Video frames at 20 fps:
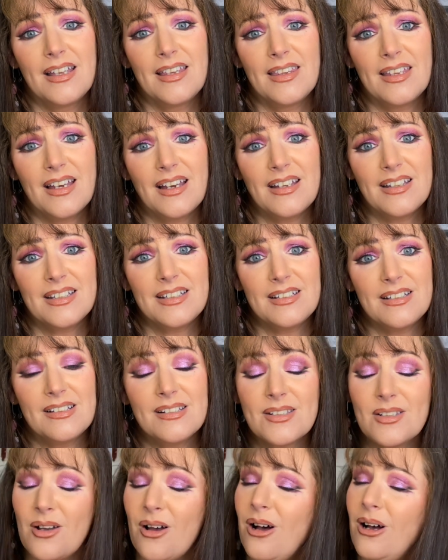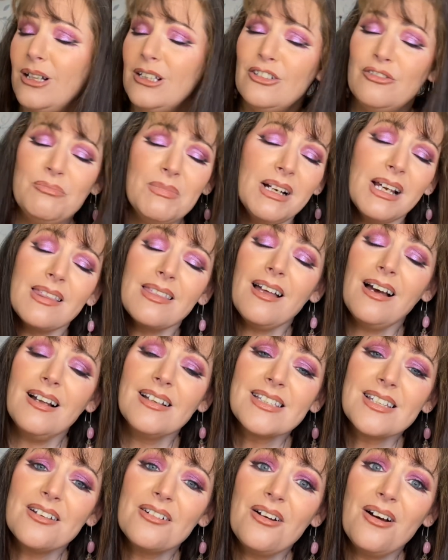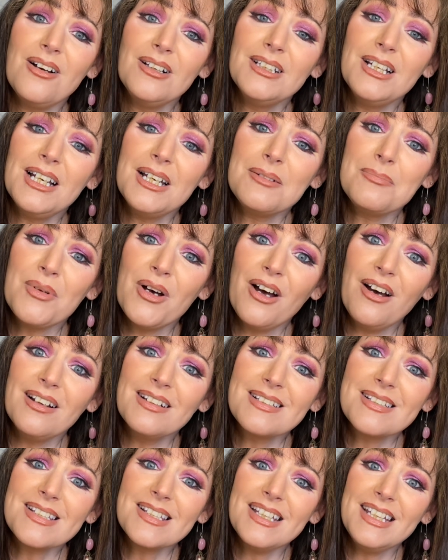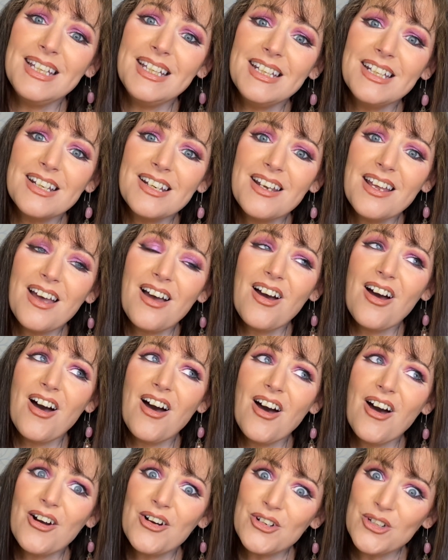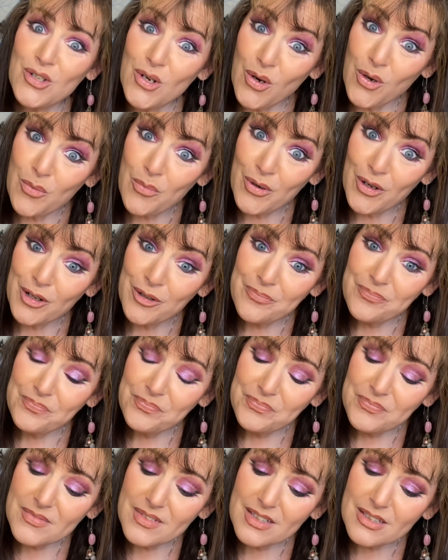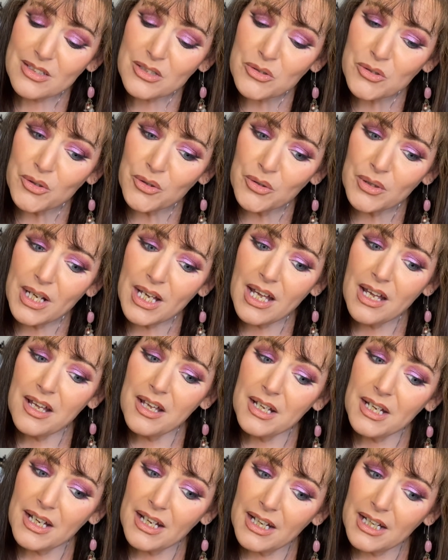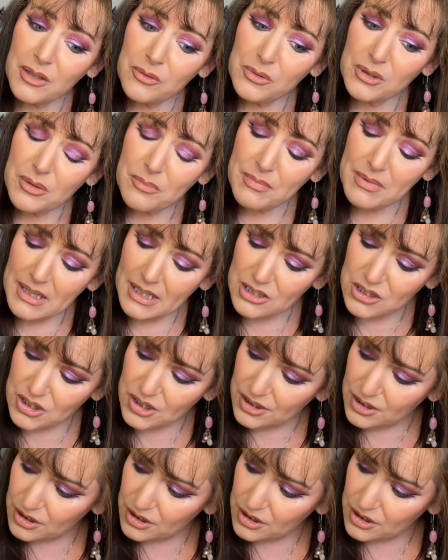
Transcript: that is all of my thoughts on all my thoughts in October. So I would imagine